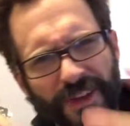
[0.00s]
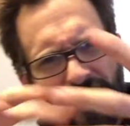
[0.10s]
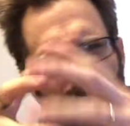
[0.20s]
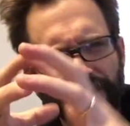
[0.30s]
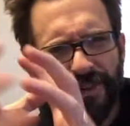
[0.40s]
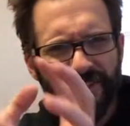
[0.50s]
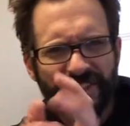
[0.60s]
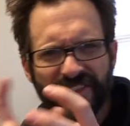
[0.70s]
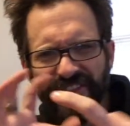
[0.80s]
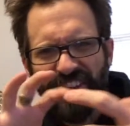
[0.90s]
all sort of
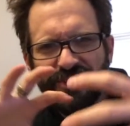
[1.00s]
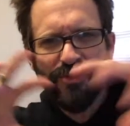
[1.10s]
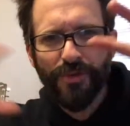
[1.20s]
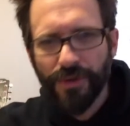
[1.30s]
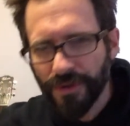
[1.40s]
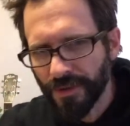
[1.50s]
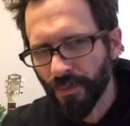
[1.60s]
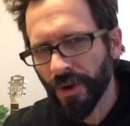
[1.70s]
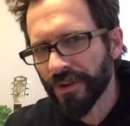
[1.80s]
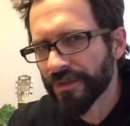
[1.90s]
incestual
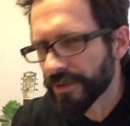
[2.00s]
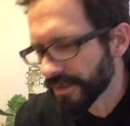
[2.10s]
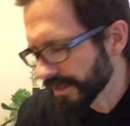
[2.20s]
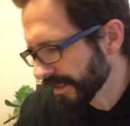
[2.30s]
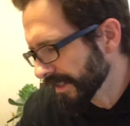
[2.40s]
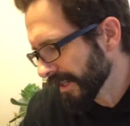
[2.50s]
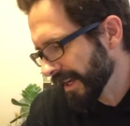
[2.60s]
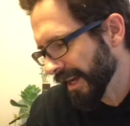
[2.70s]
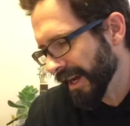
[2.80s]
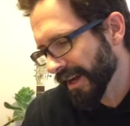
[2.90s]
and wonderful,
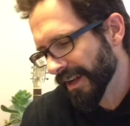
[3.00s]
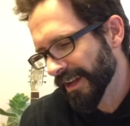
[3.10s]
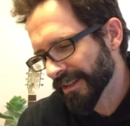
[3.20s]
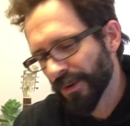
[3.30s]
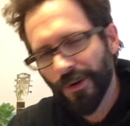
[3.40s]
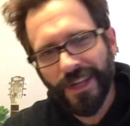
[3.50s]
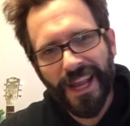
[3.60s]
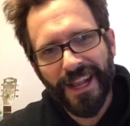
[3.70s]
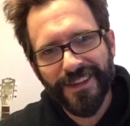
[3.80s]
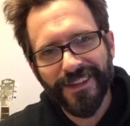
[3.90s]
a Laurel
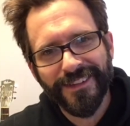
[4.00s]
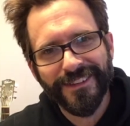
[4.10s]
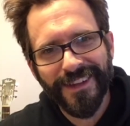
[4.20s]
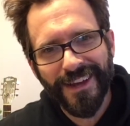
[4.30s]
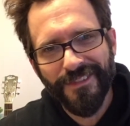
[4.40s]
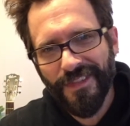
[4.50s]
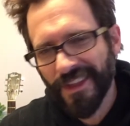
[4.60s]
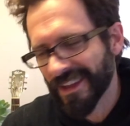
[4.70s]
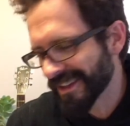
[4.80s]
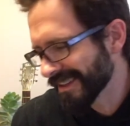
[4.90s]
Canyon kind of
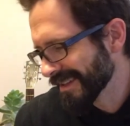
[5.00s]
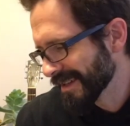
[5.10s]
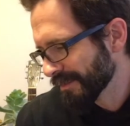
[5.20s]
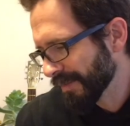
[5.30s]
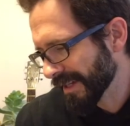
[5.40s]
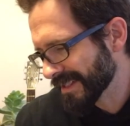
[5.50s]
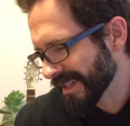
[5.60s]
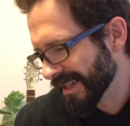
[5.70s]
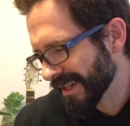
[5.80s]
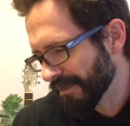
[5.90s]
thing. But
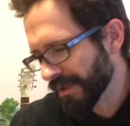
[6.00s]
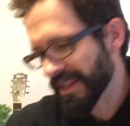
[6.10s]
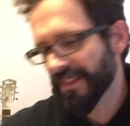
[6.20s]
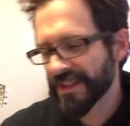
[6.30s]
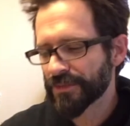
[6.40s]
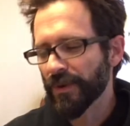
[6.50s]
yeah, this